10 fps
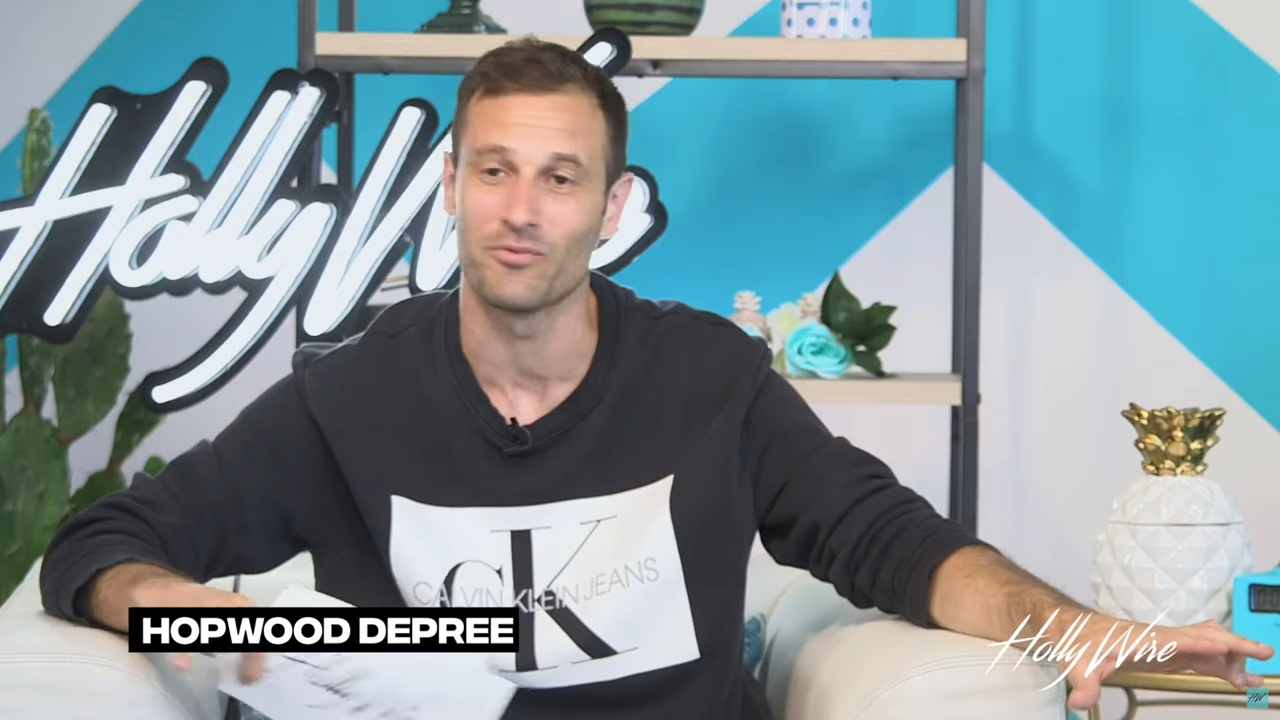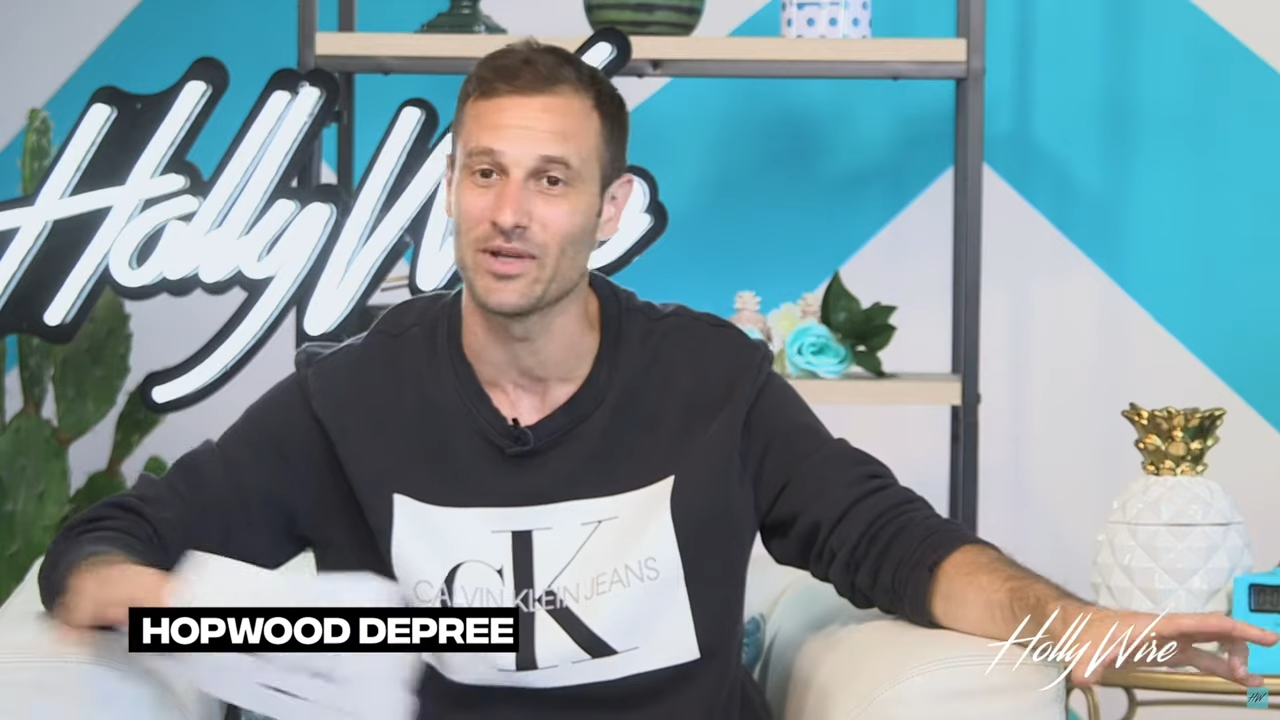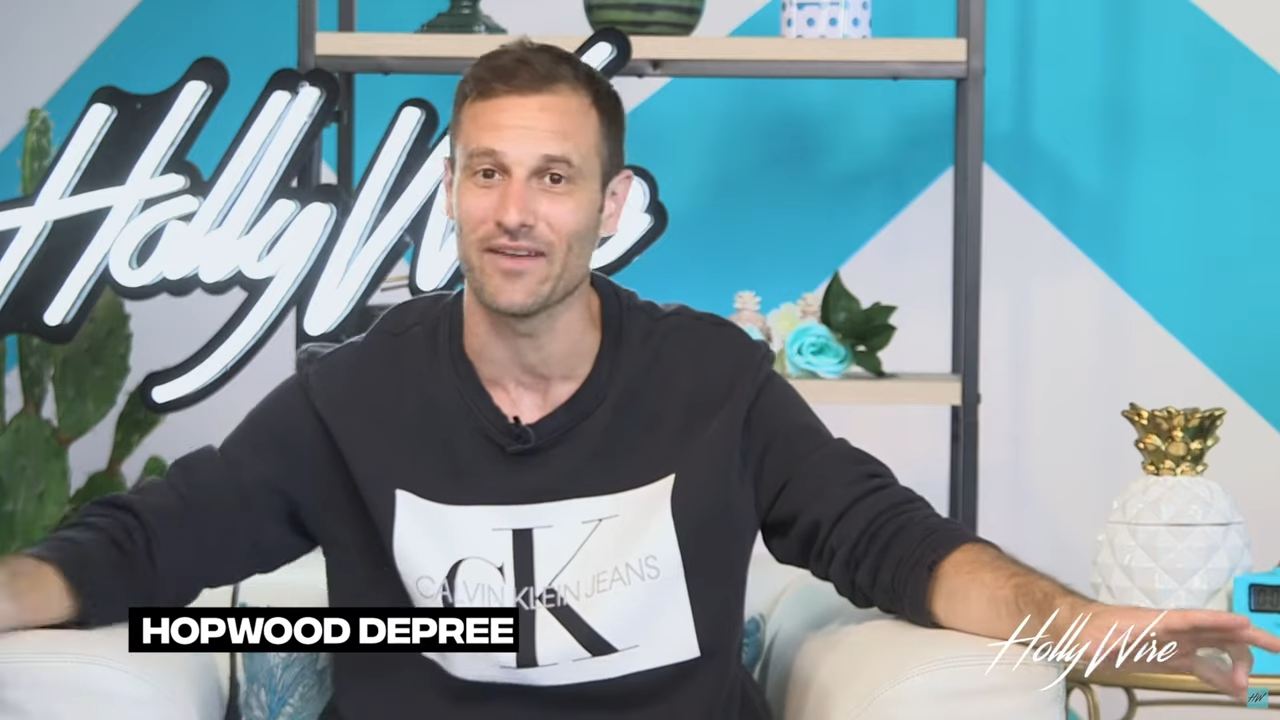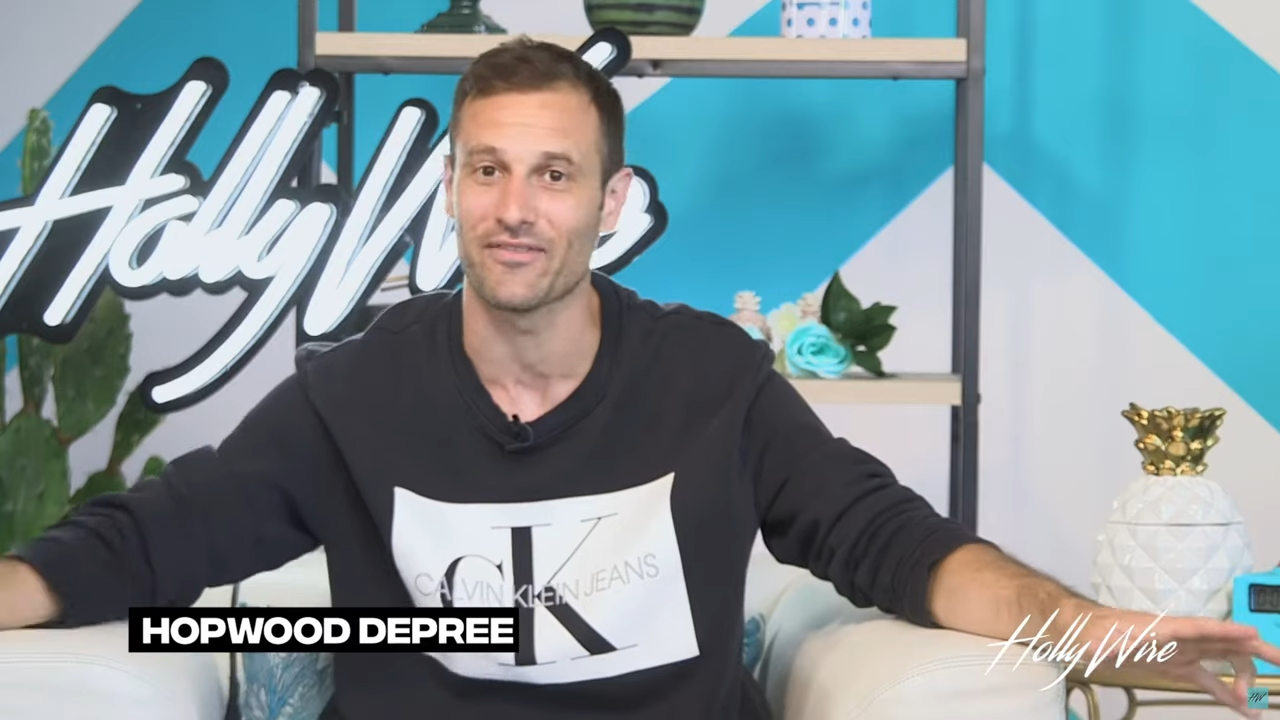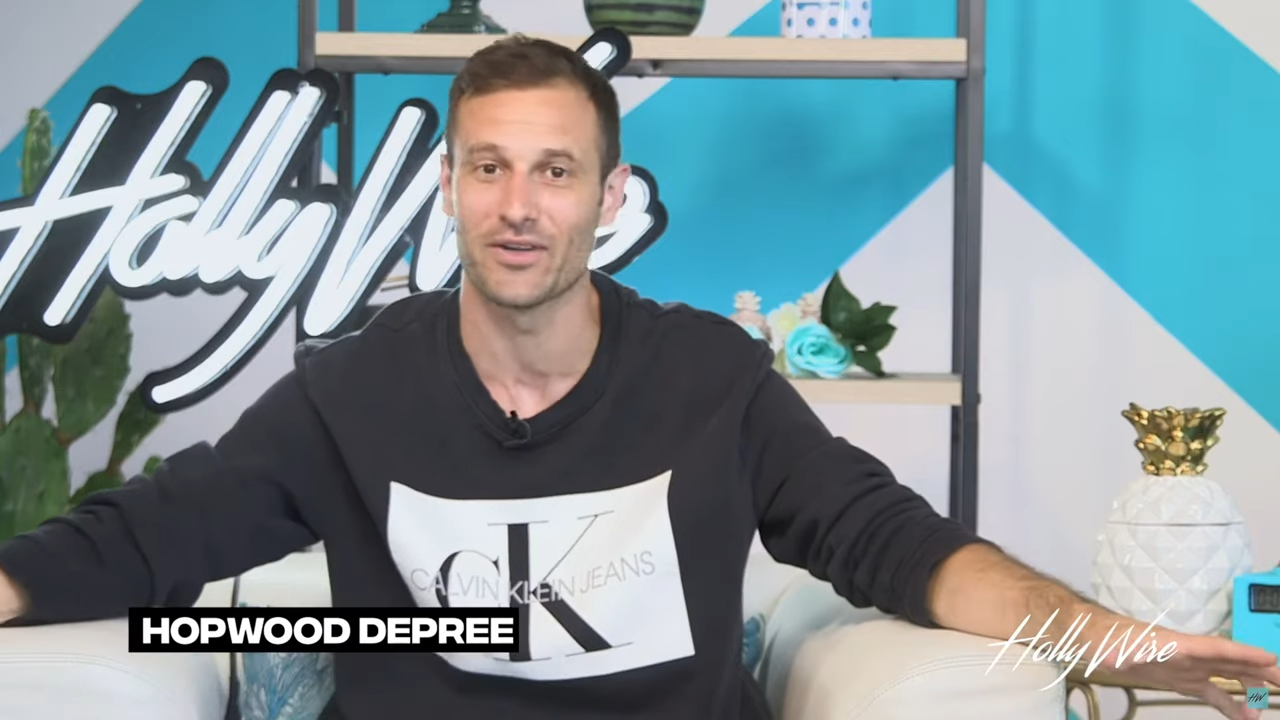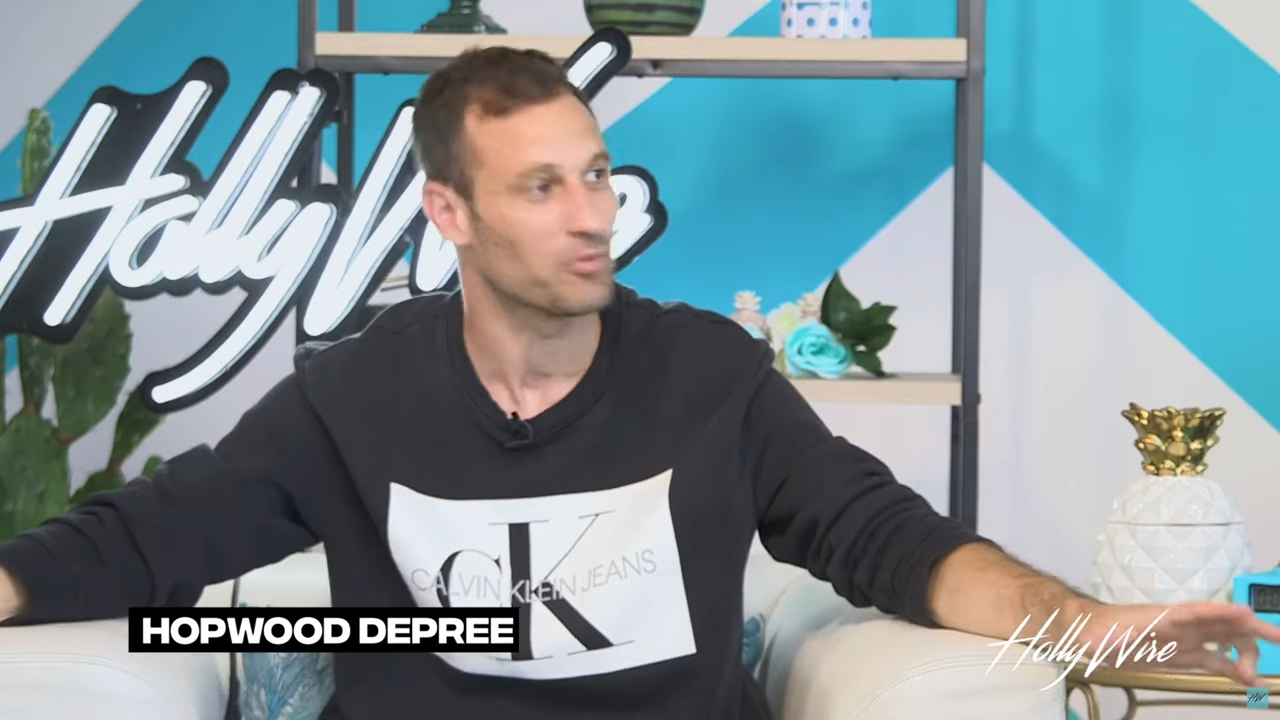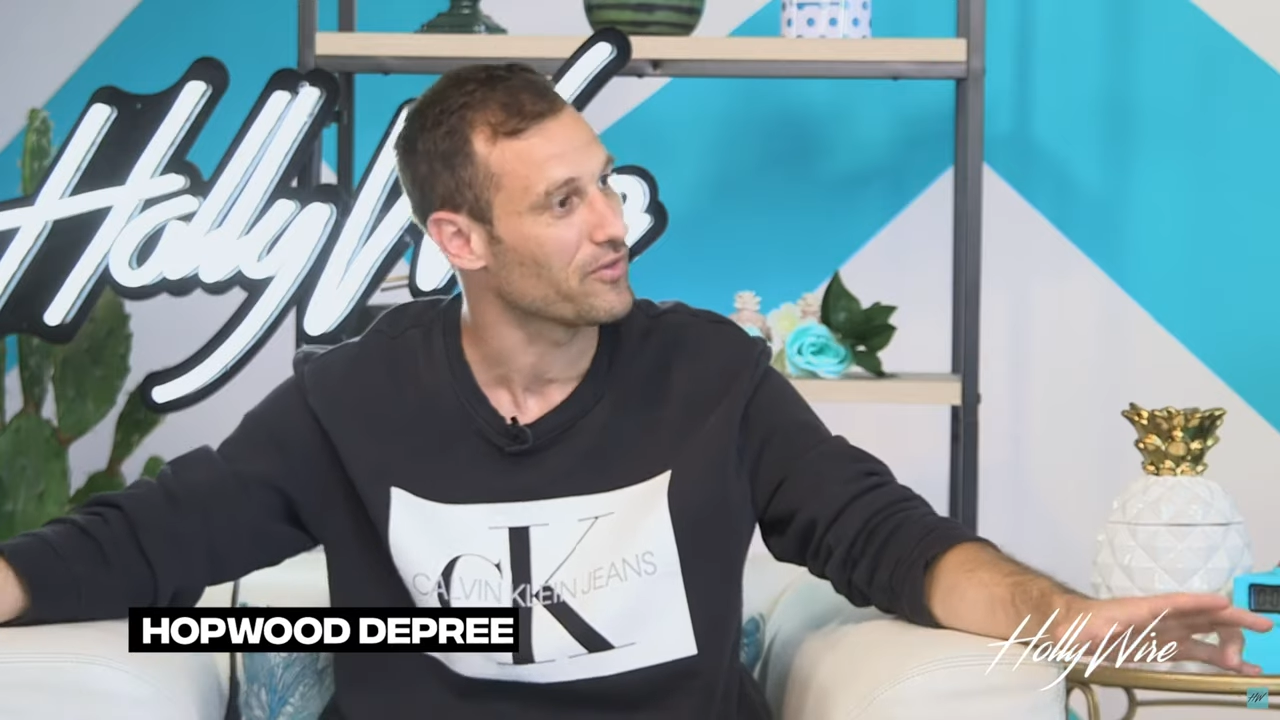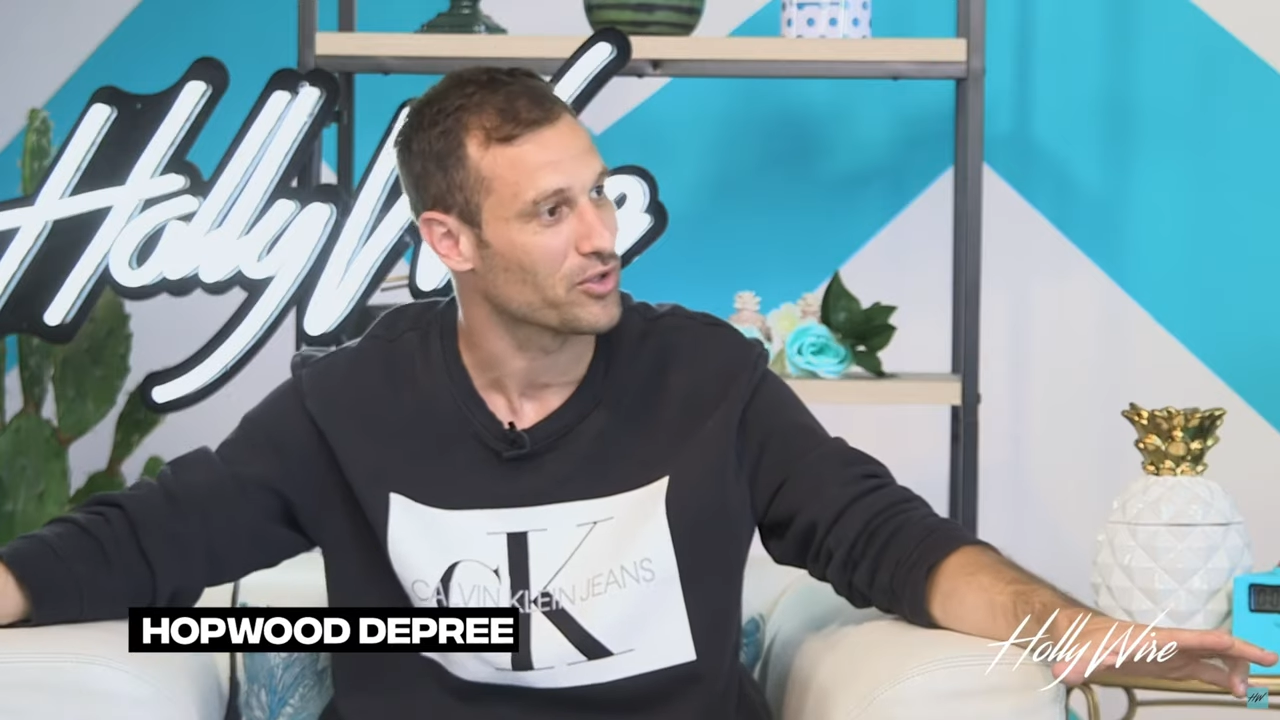have to